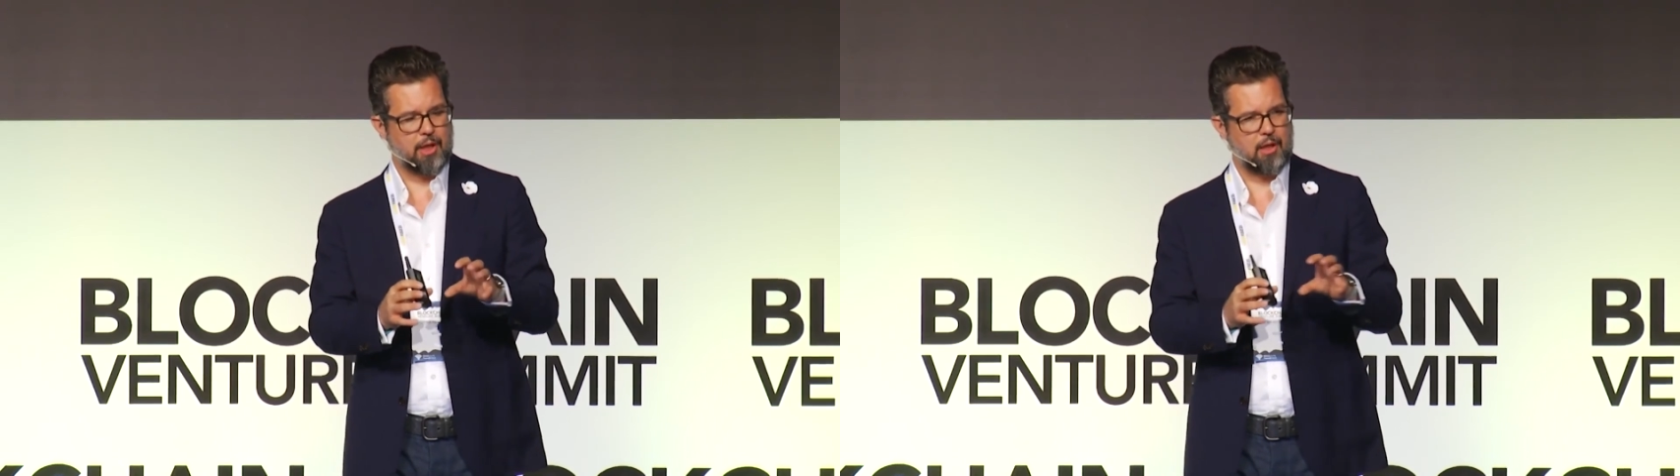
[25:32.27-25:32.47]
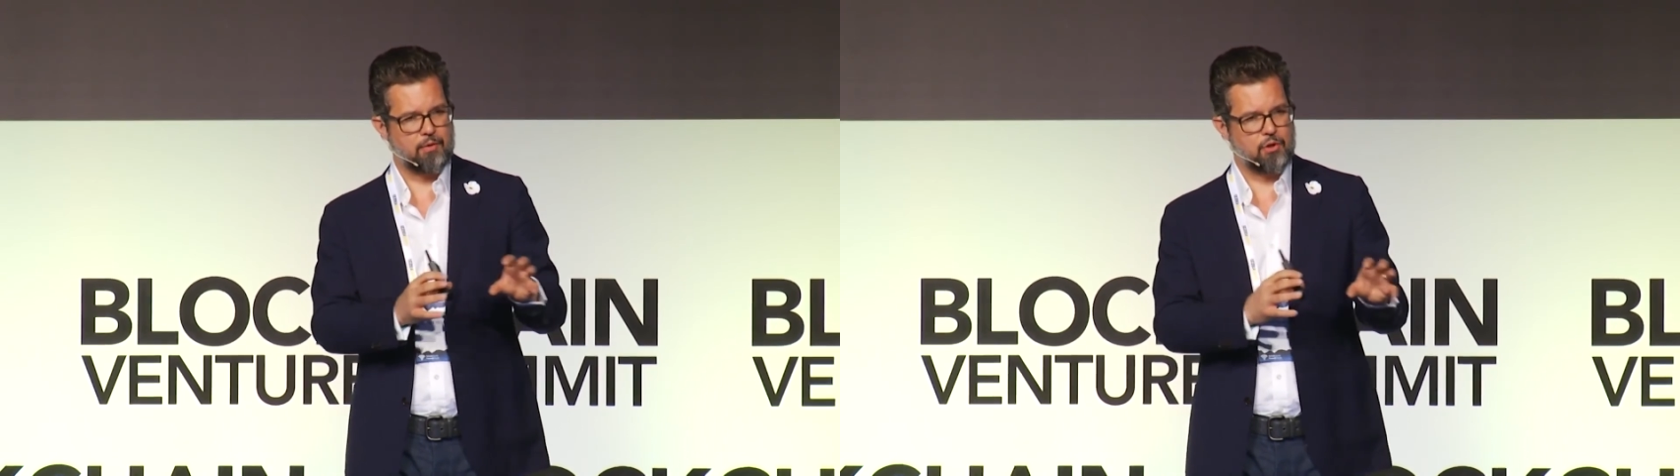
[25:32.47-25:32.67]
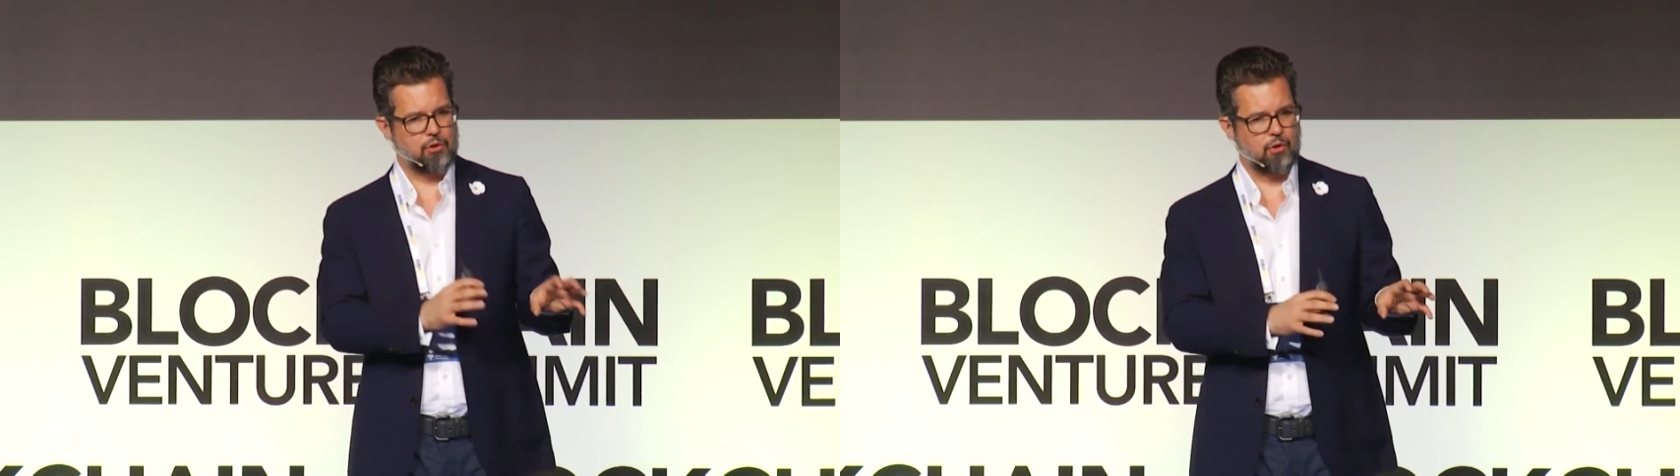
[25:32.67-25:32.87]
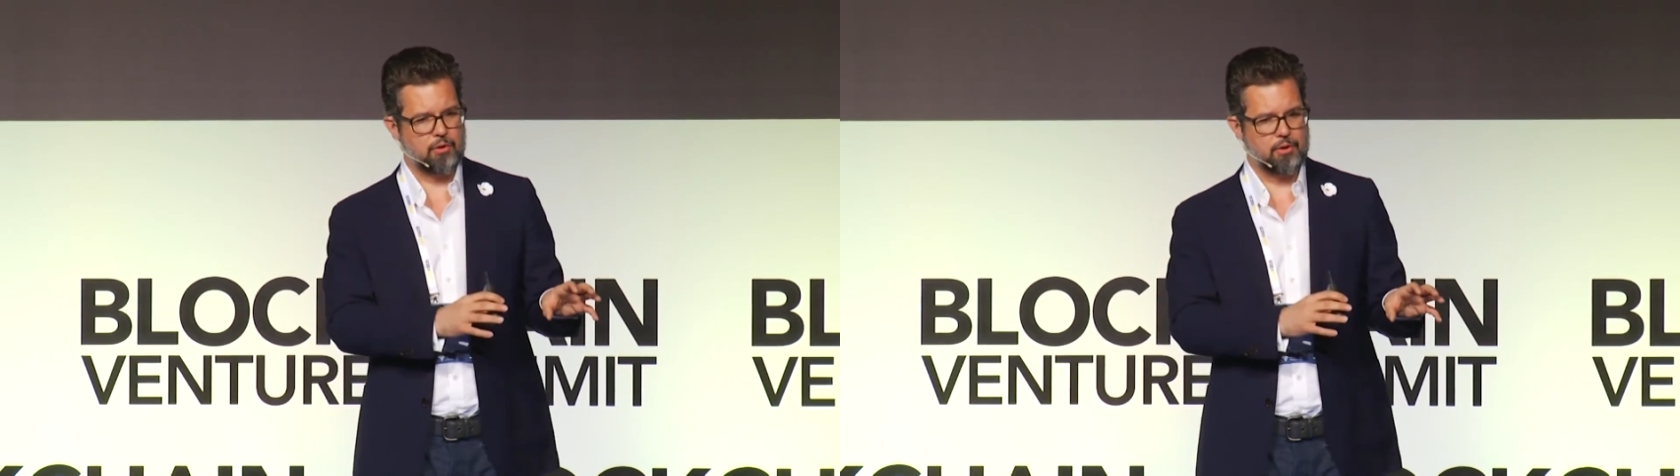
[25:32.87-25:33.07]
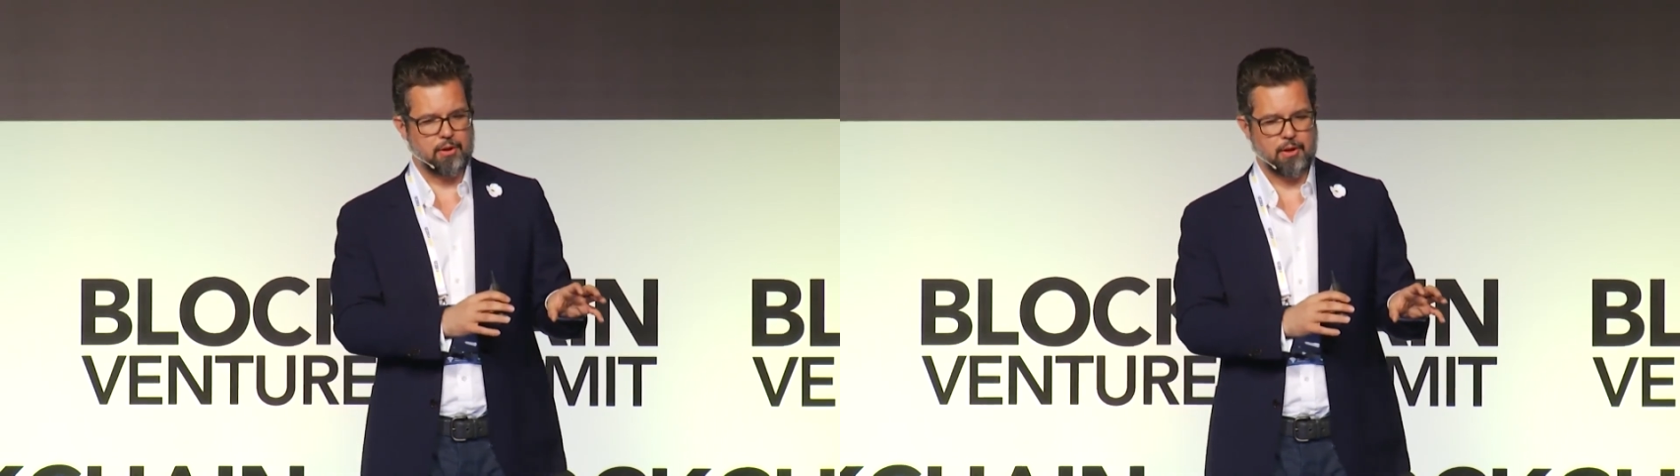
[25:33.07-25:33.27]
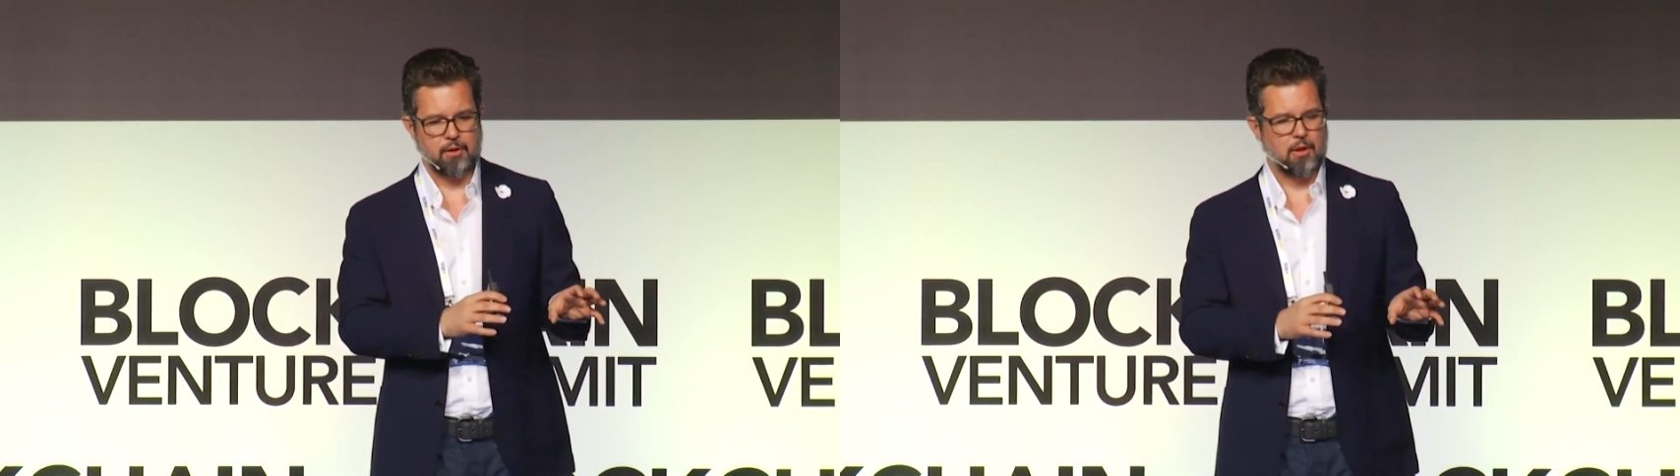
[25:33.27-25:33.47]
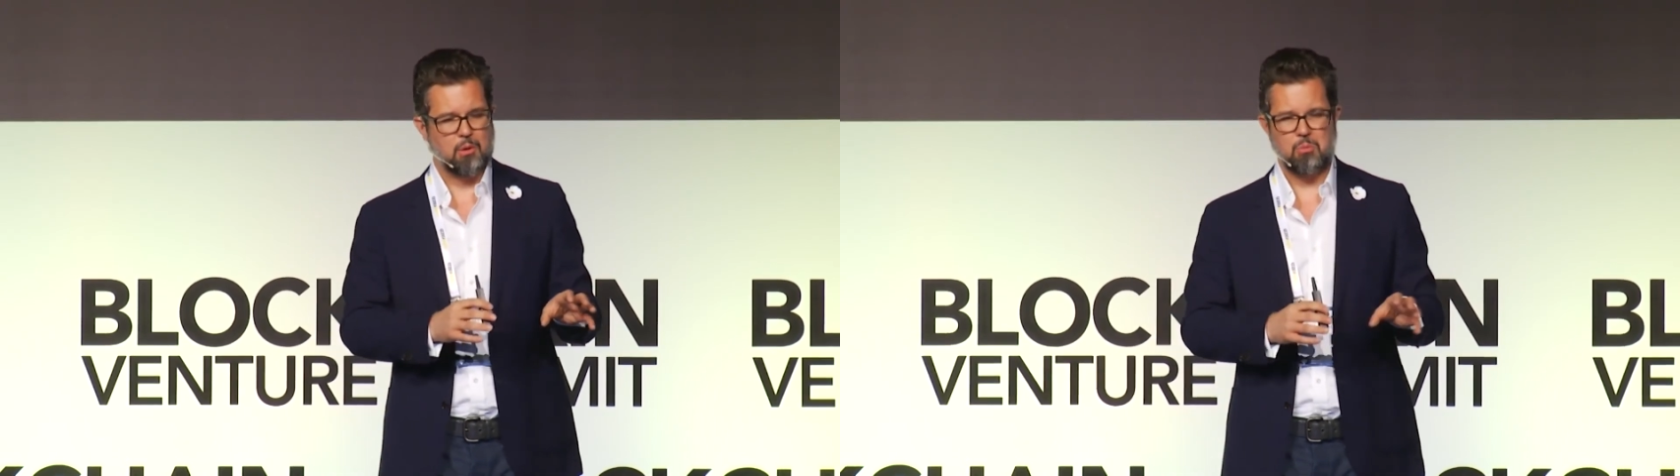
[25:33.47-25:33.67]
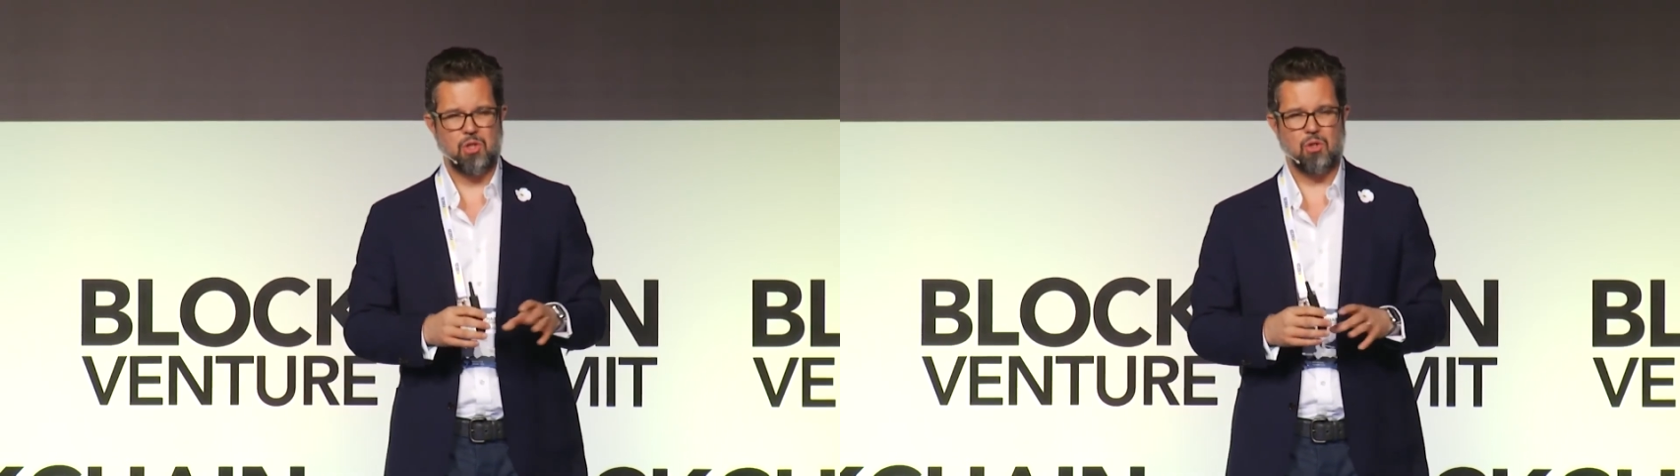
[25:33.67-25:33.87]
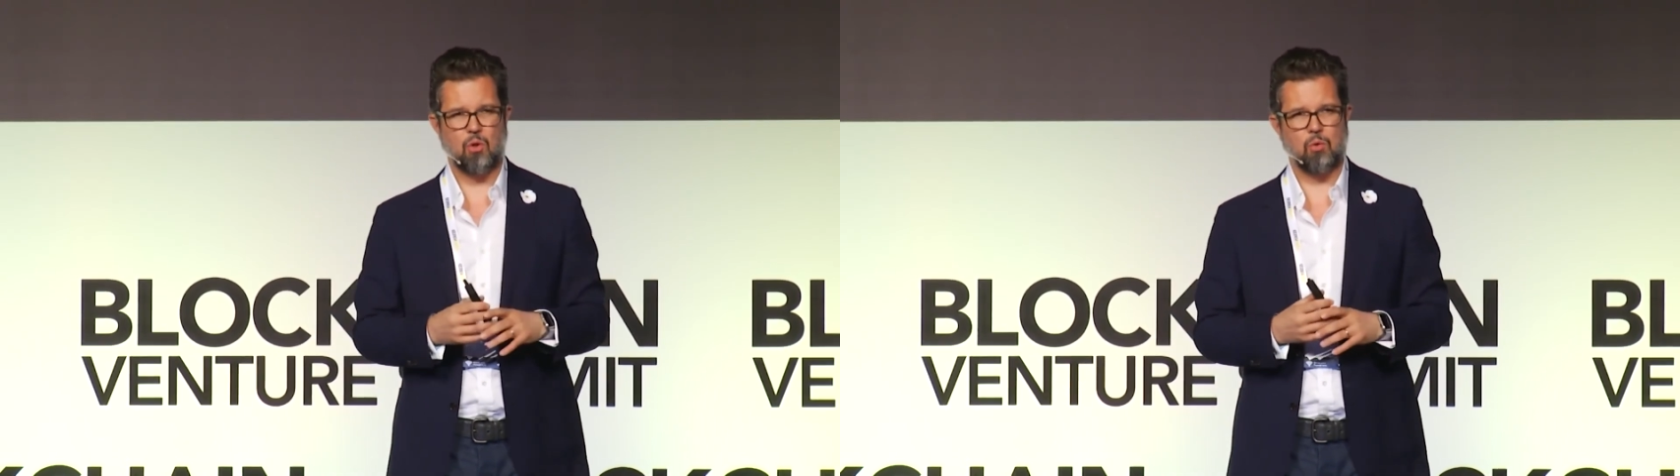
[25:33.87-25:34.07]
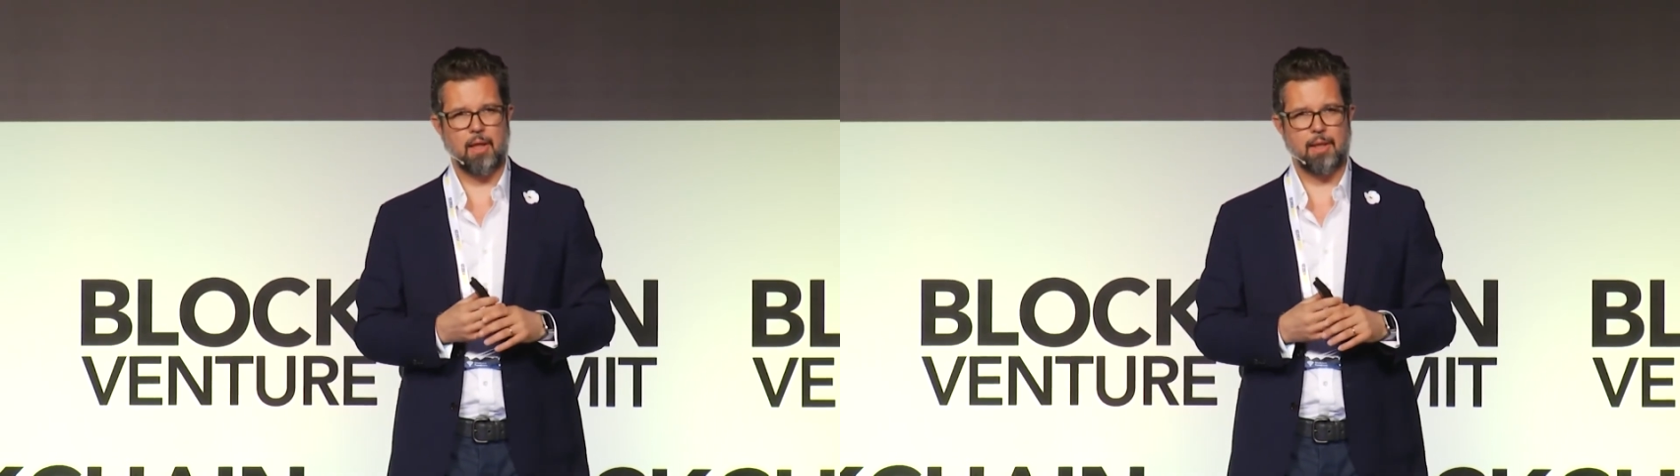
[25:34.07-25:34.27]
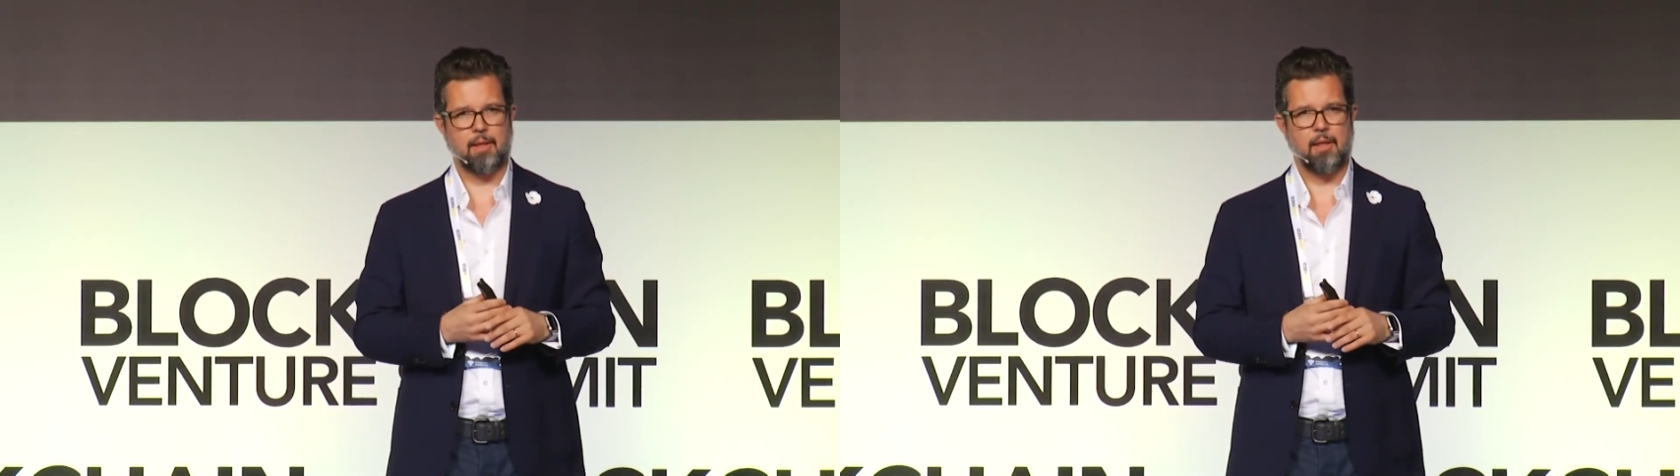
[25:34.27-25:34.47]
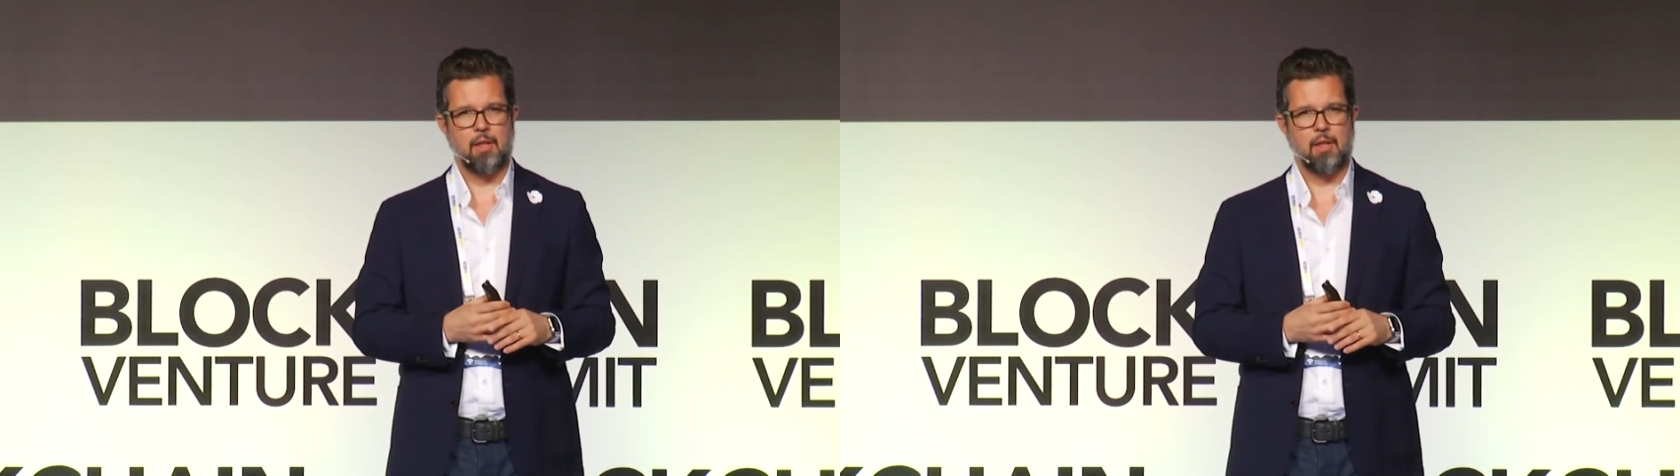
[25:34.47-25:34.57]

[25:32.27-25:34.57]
have installed in there, which you don't like.